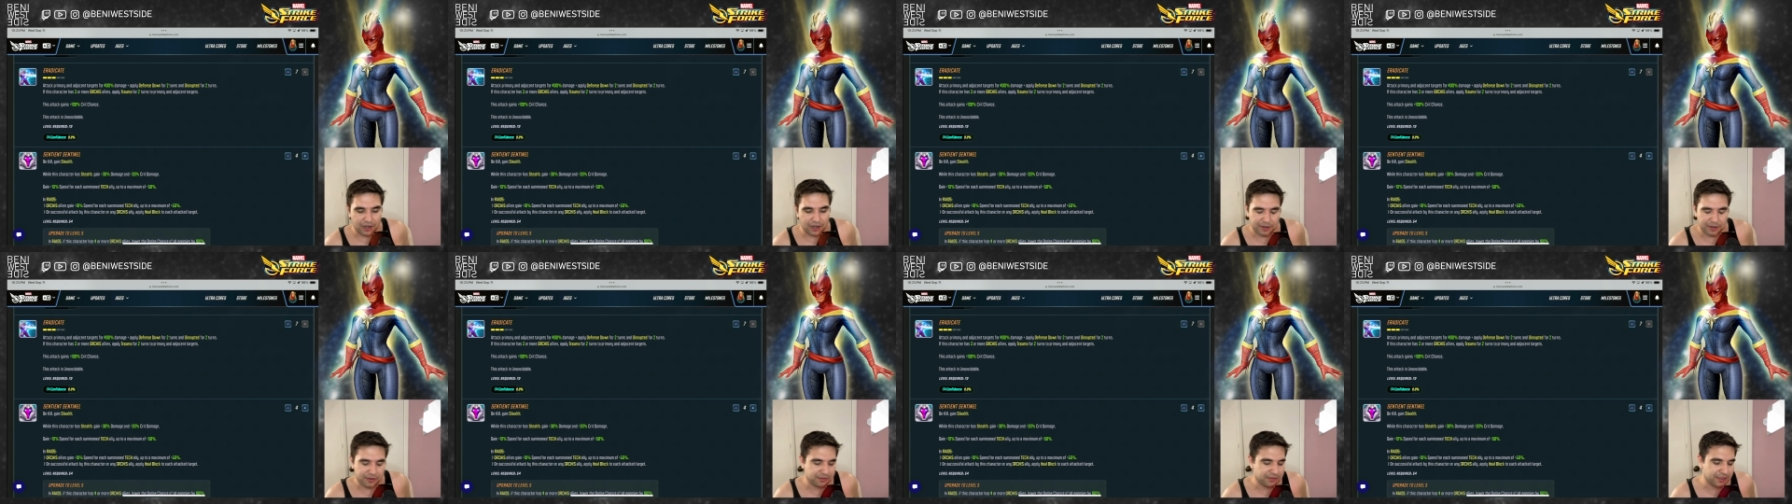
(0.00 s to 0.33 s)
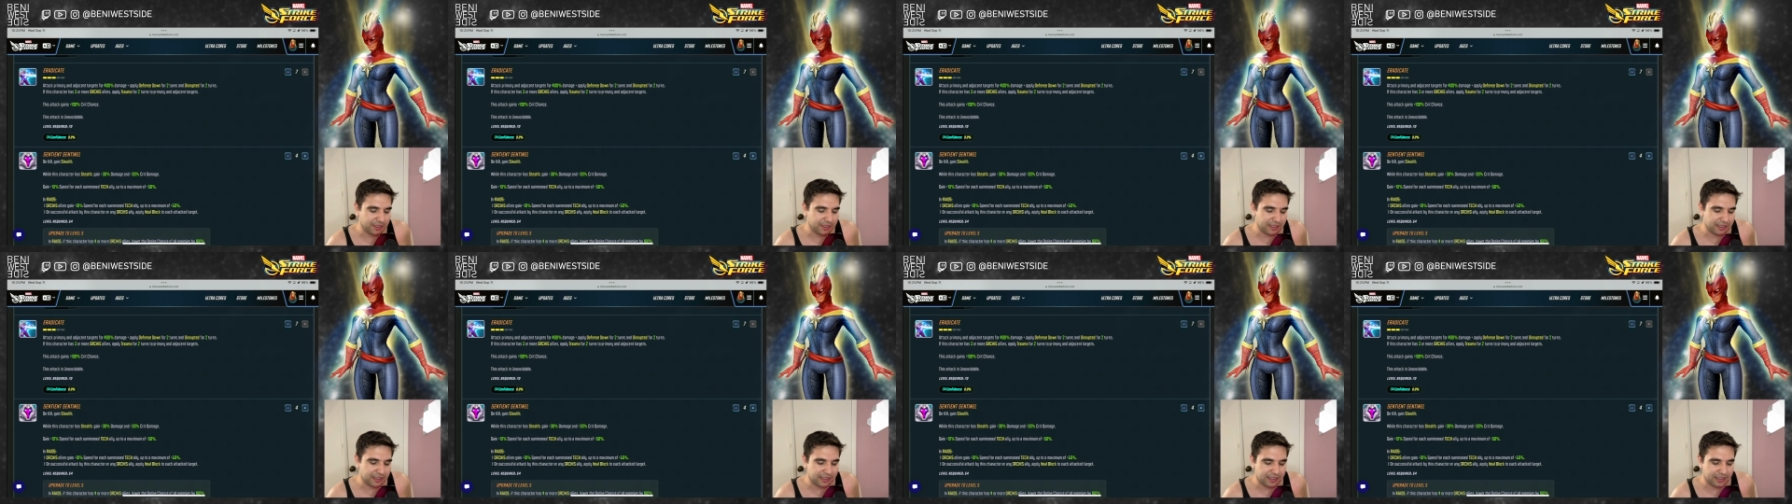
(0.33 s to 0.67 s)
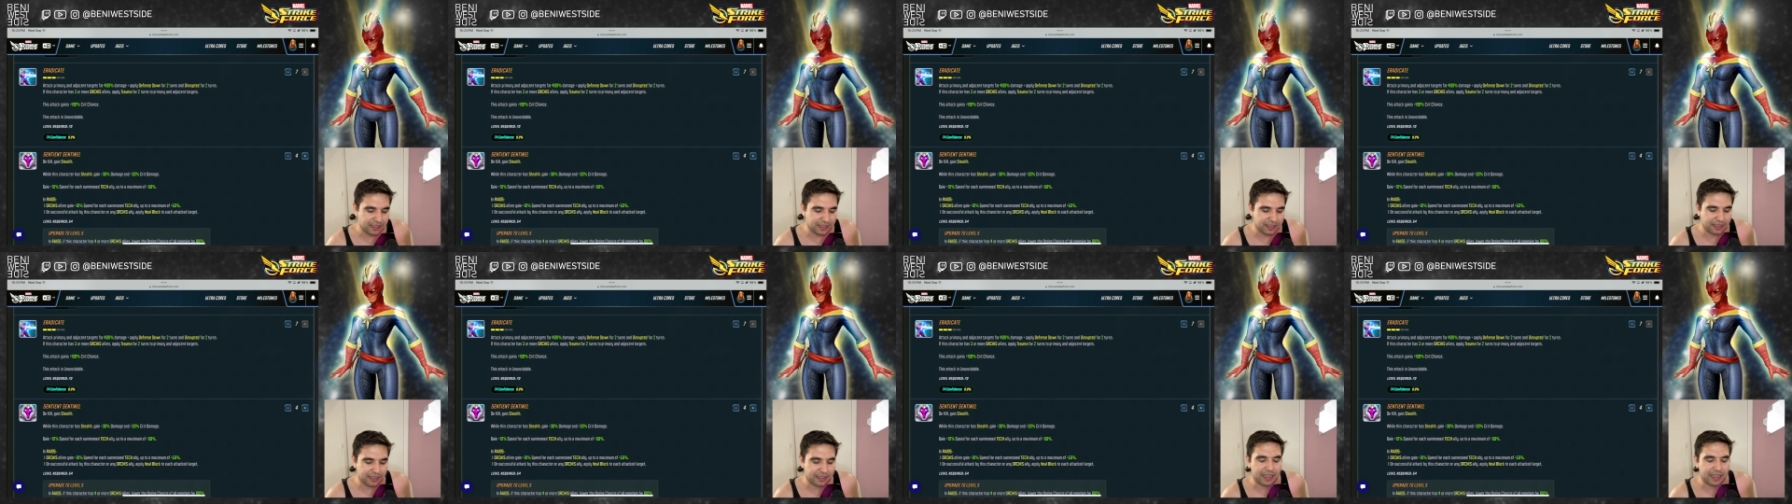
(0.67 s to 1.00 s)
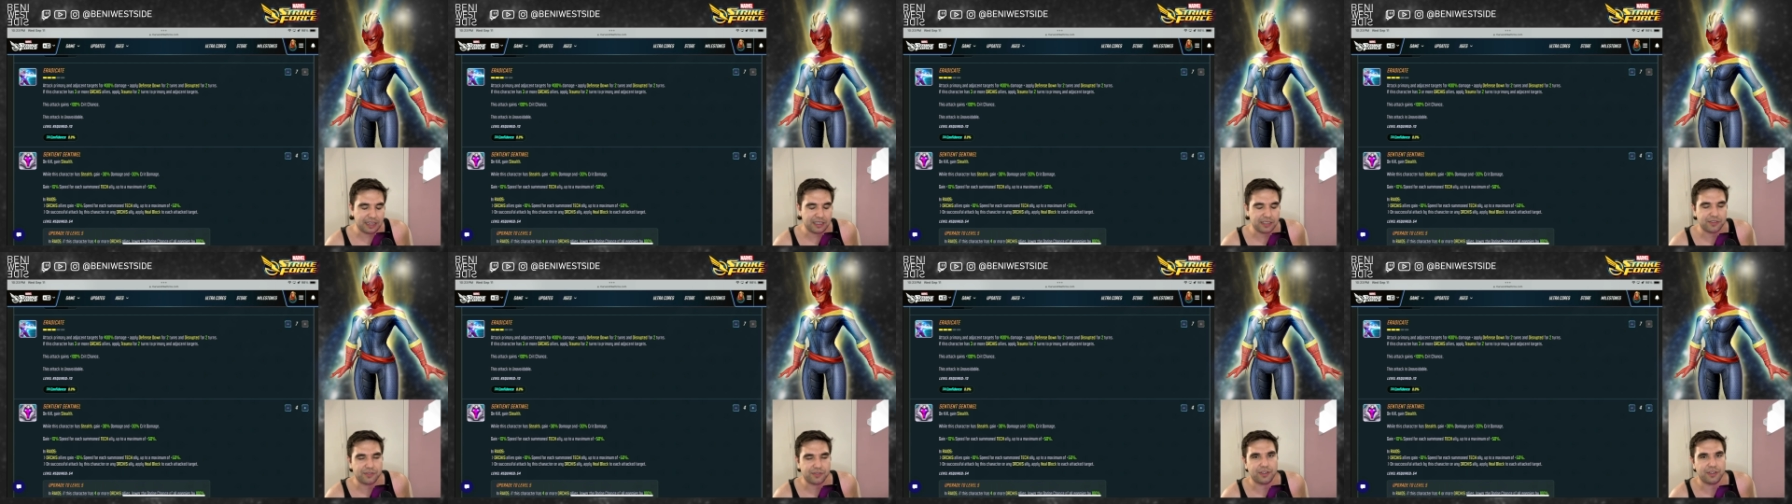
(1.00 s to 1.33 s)
don't really see the
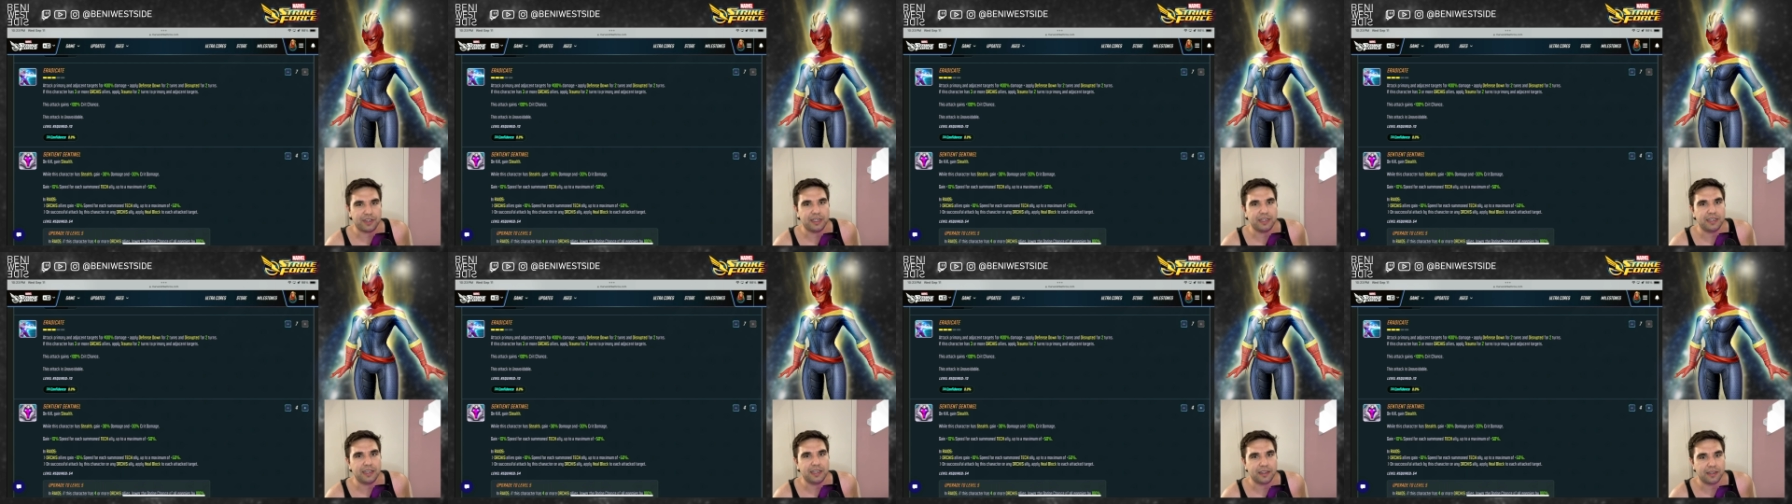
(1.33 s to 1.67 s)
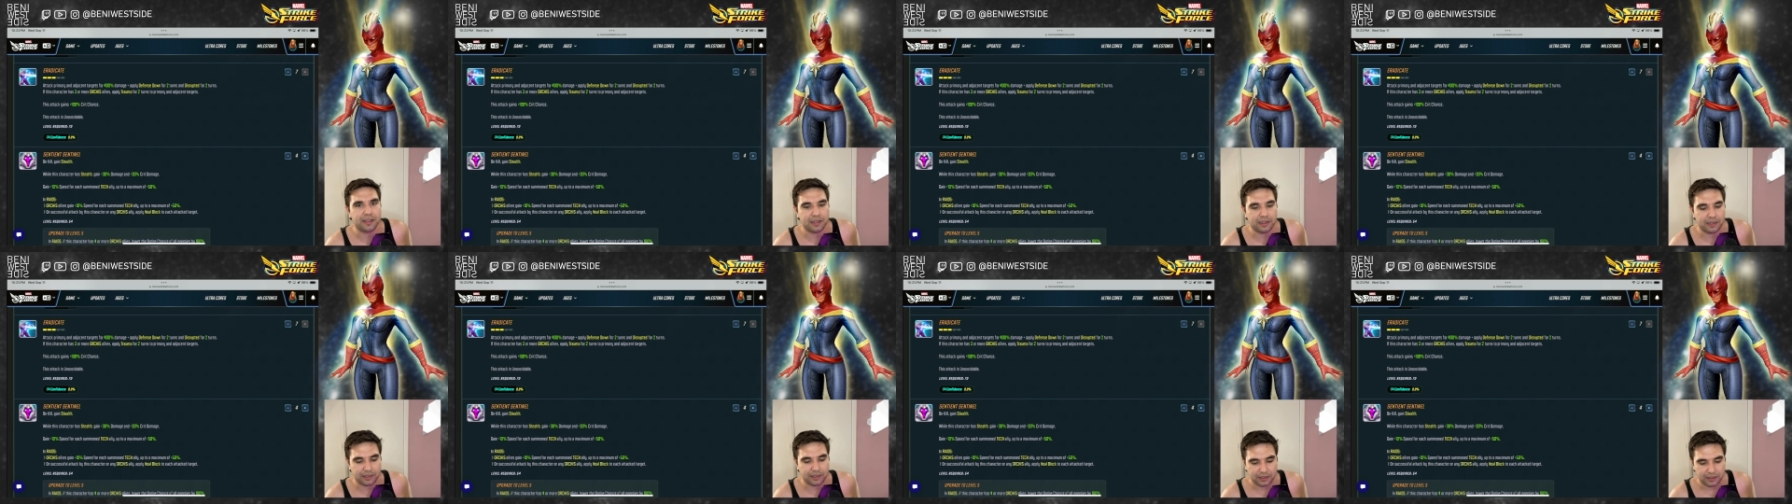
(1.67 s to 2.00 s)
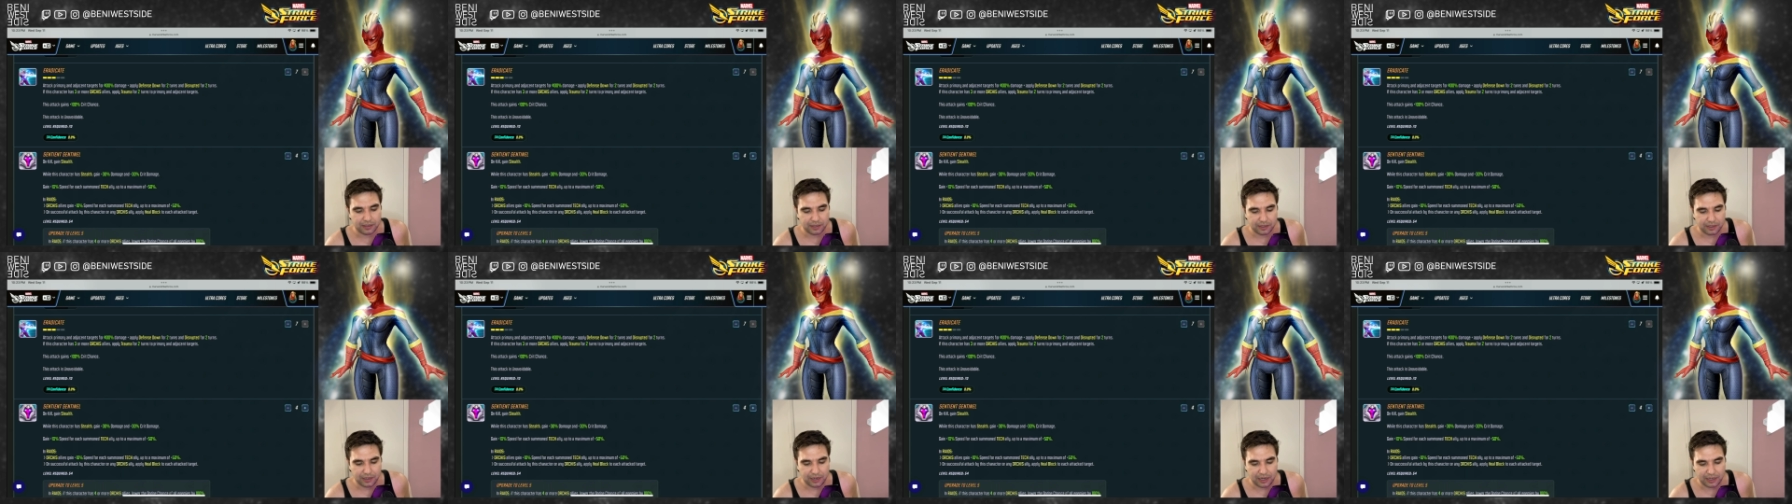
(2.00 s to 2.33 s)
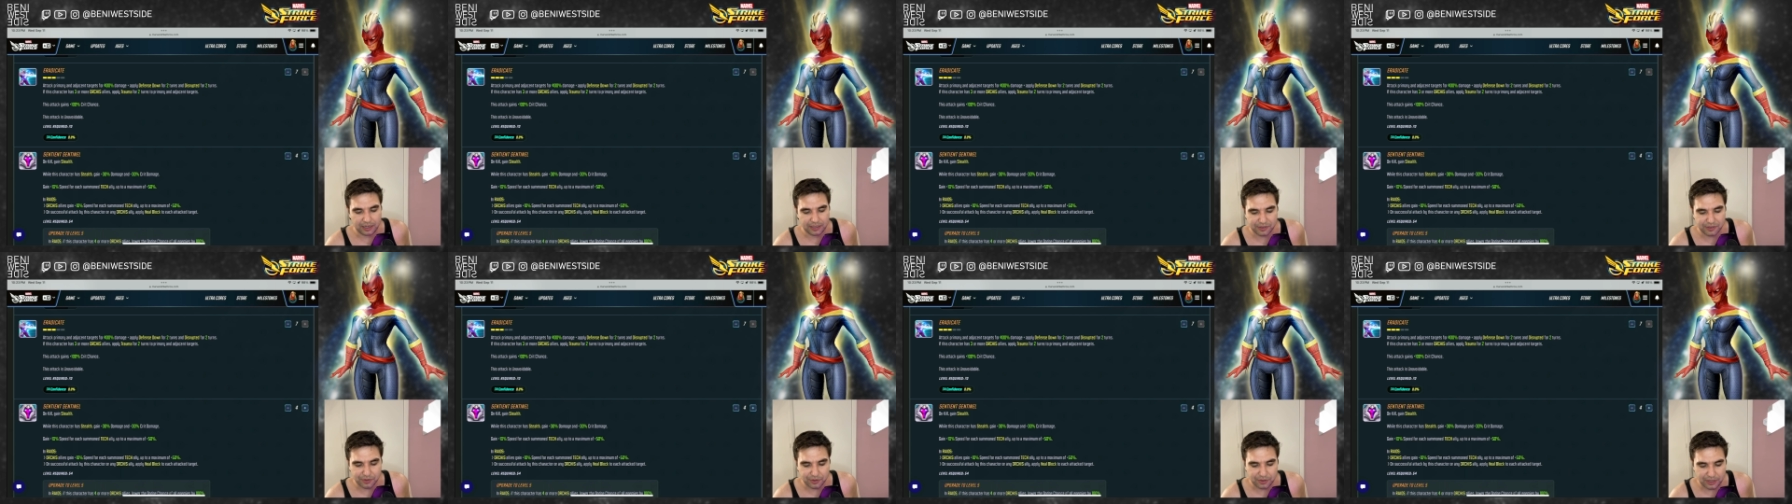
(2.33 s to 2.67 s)
case for any other
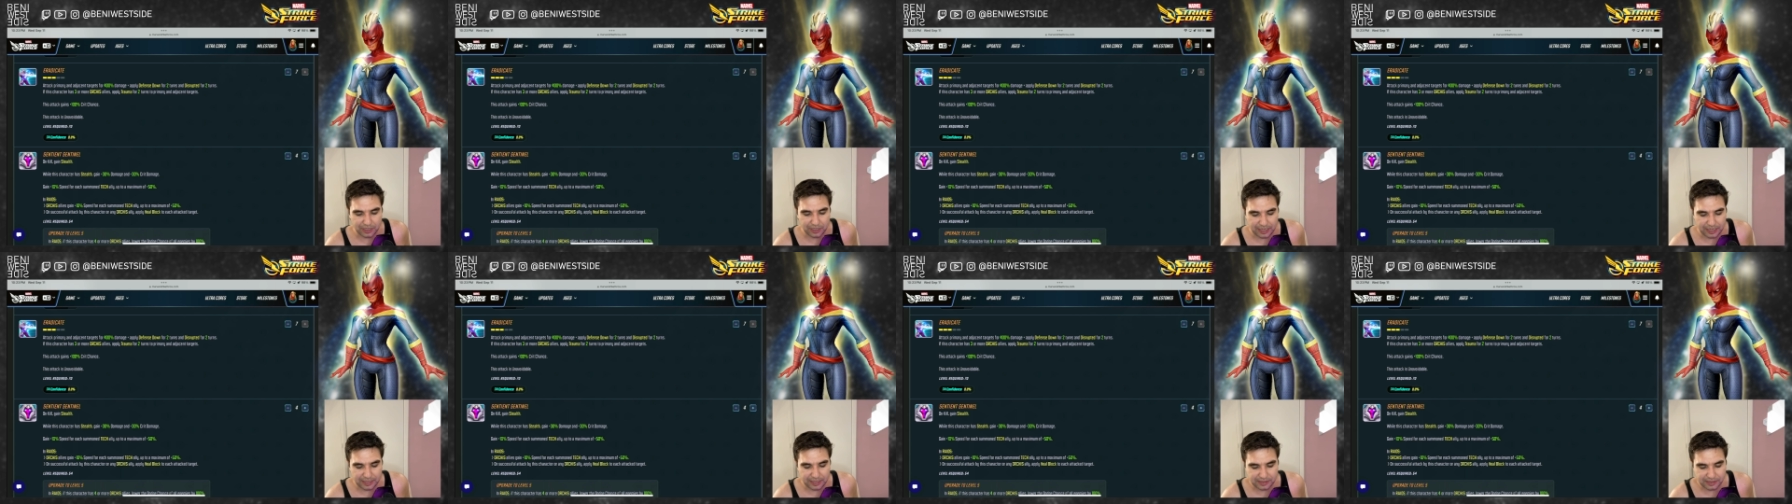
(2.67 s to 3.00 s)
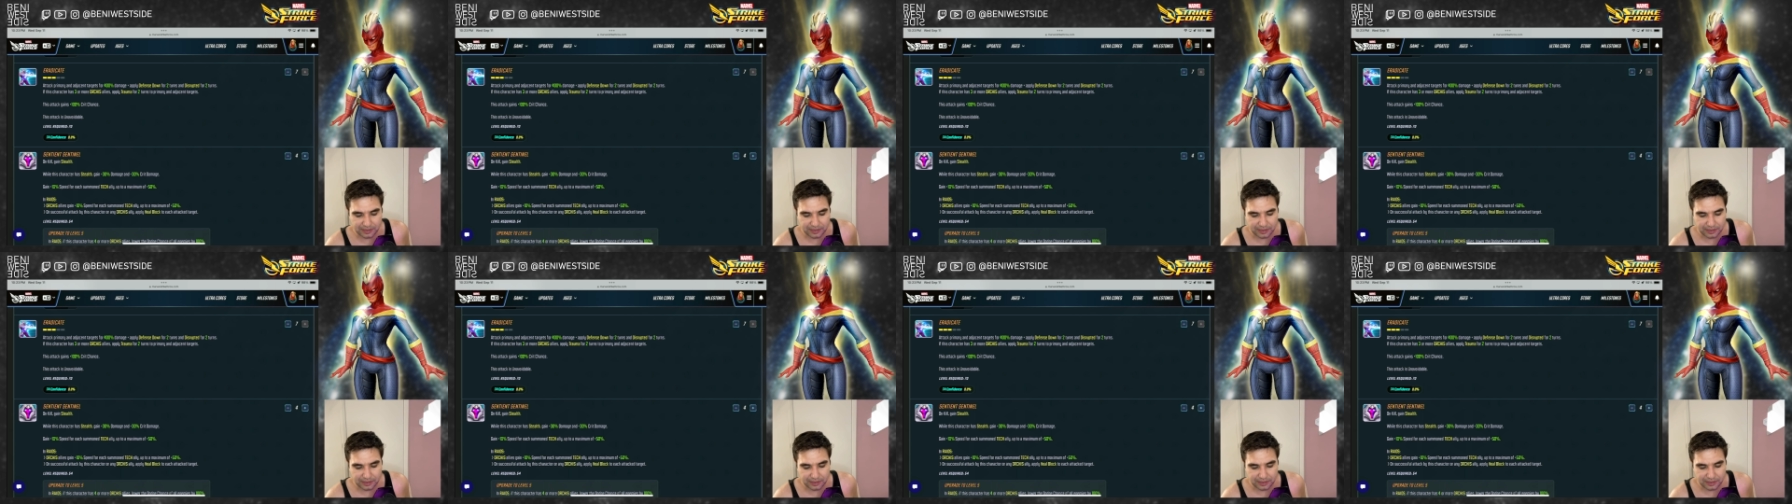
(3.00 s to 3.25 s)
ISO class.